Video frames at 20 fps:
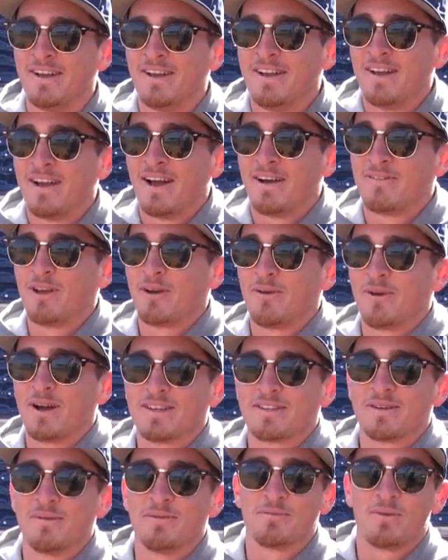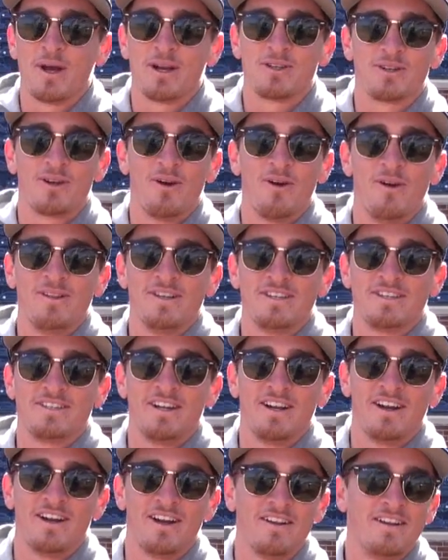I feel like we got something special going this
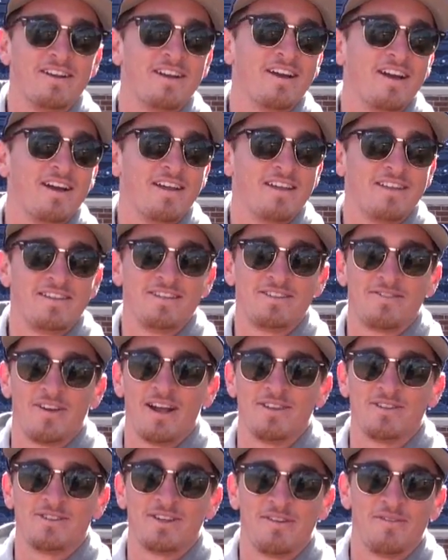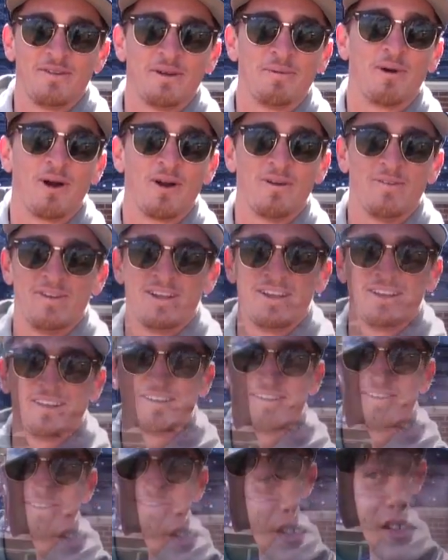year, and uh, these fans are definitely a part of it.
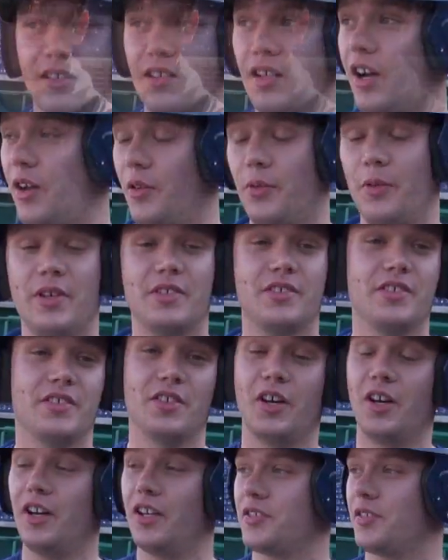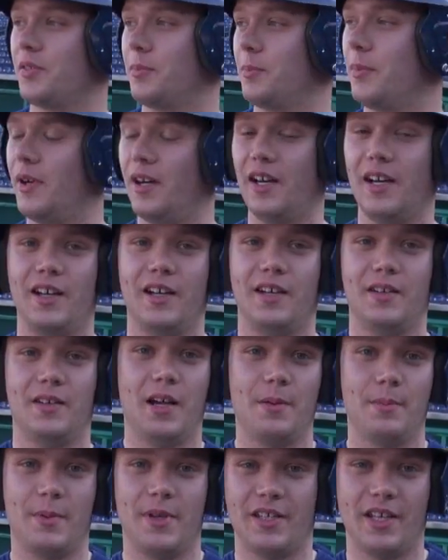Oh, this is awesome. Uh,
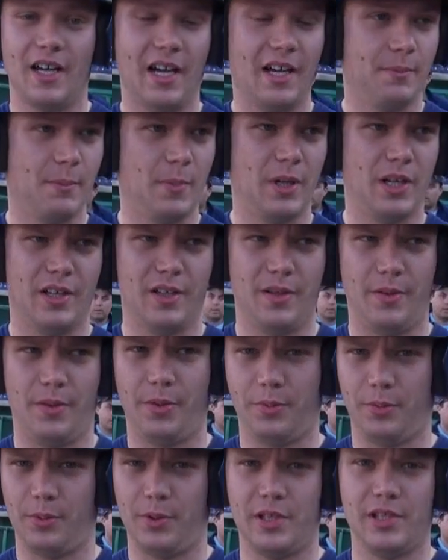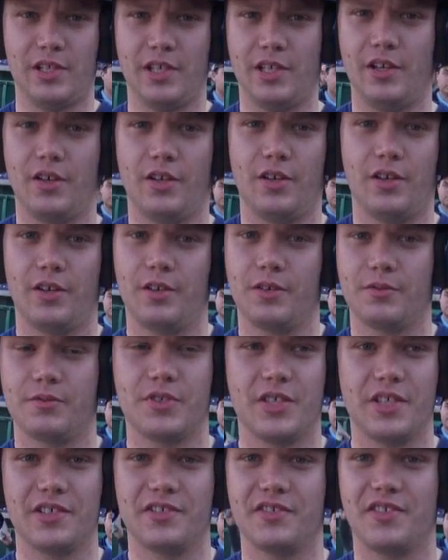I mean, I'm a three-year
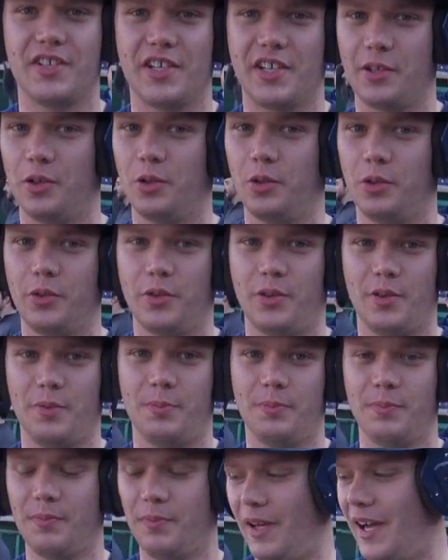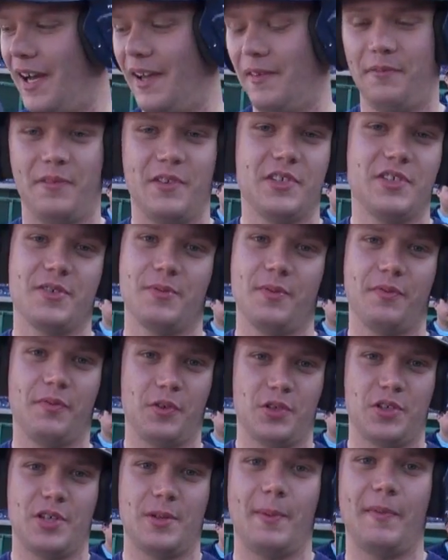season ticket holder, and I've, this is the
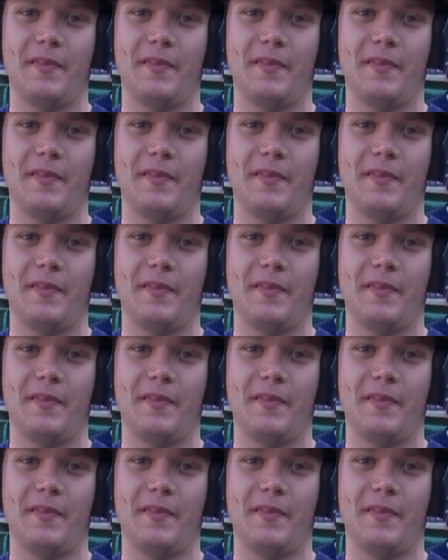first time i